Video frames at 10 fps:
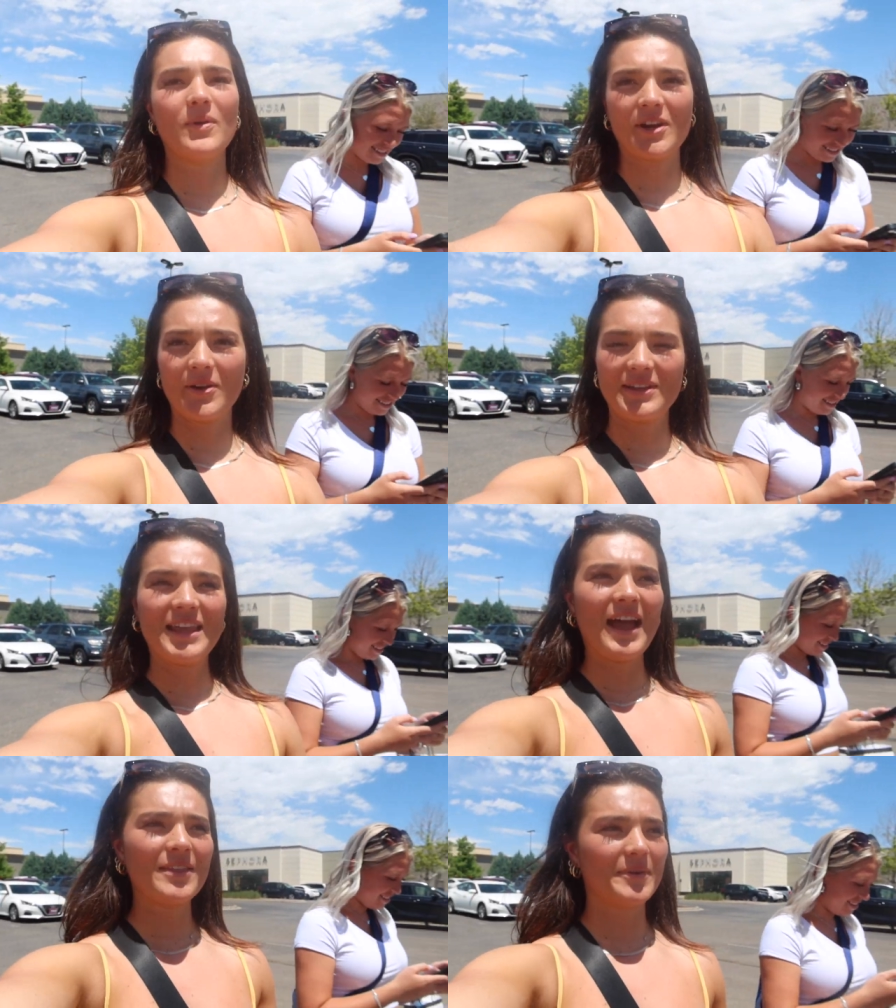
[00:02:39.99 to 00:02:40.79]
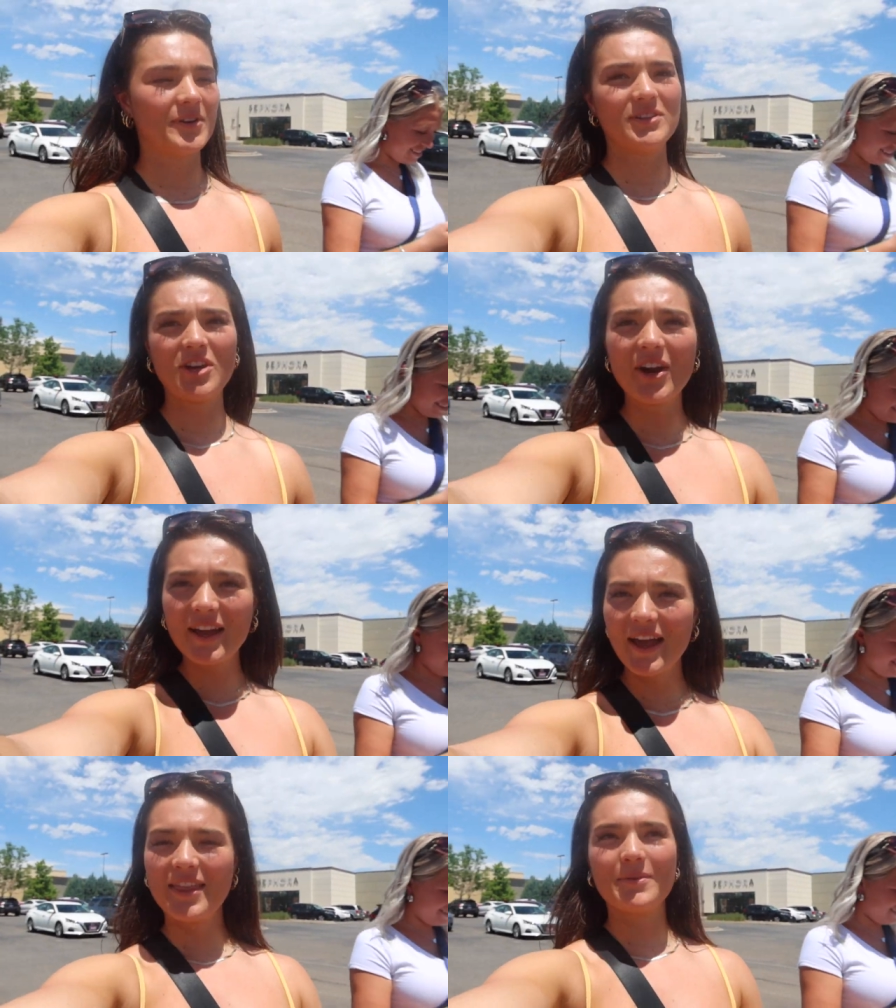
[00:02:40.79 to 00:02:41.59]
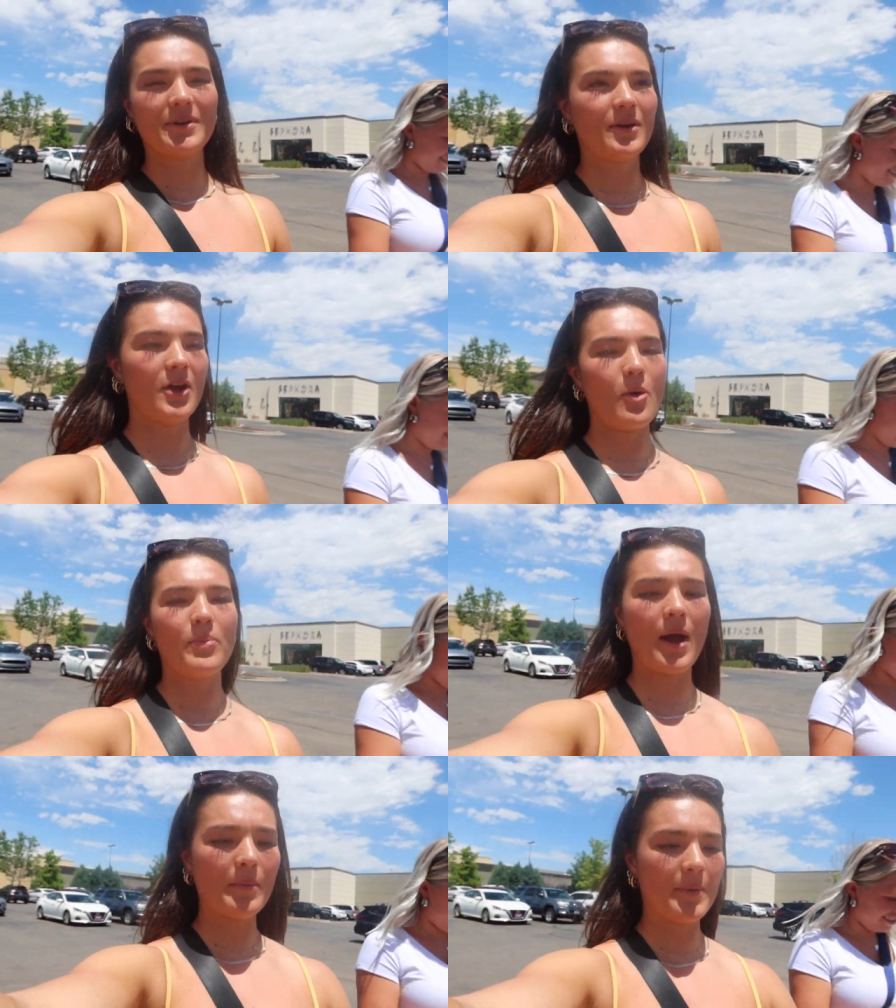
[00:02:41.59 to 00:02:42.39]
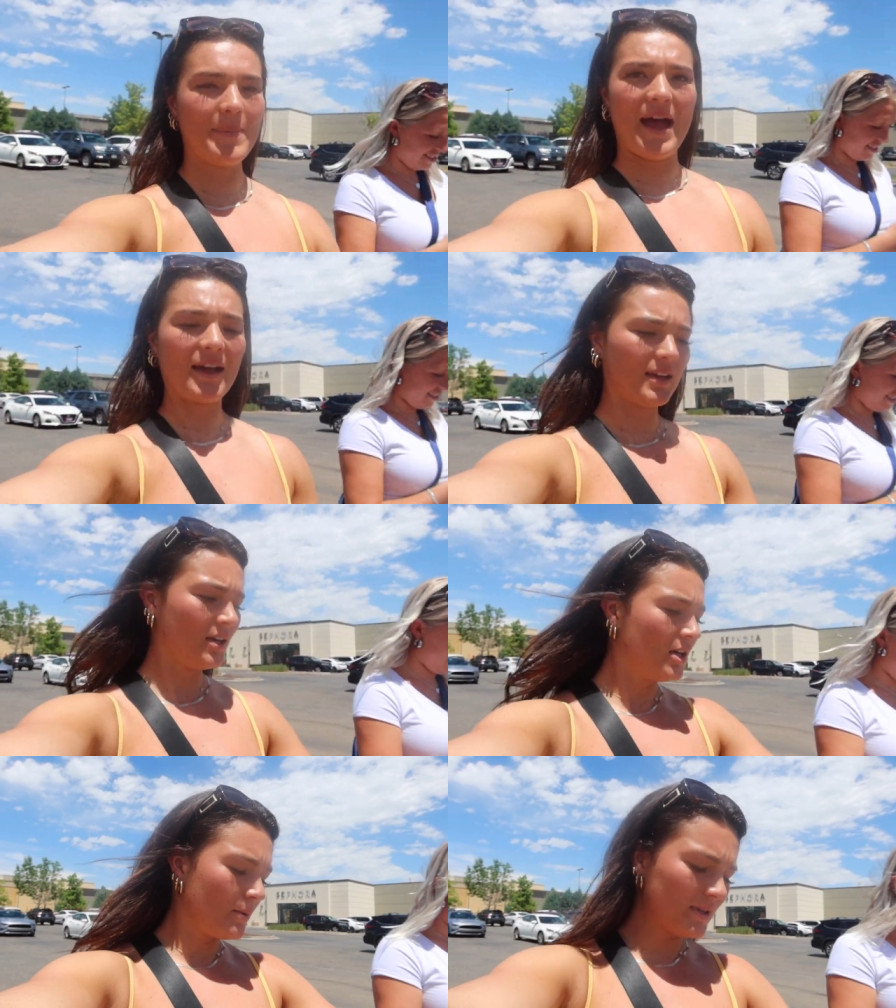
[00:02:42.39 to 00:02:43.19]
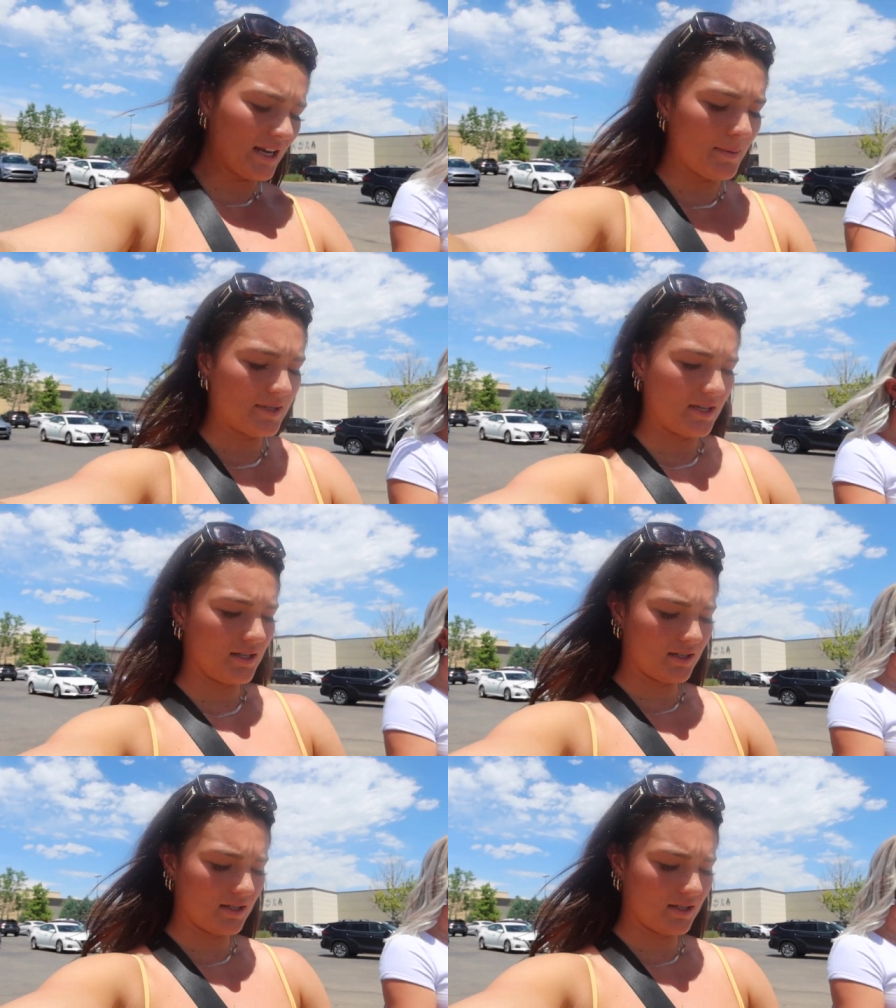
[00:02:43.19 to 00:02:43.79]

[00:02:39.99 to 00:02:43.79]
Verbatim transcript: we're gonna go get that and then we're gonna go to Target and then we're gonna go probably back. What time is it?